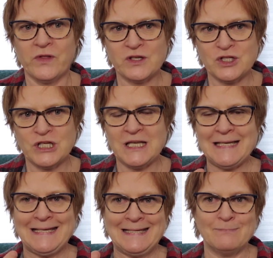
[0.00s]
that
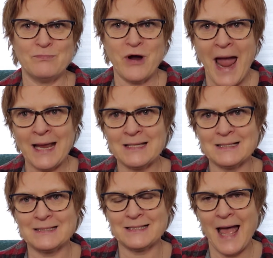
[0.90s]
she
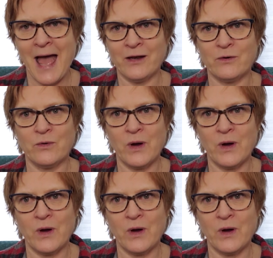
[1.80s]
practice that,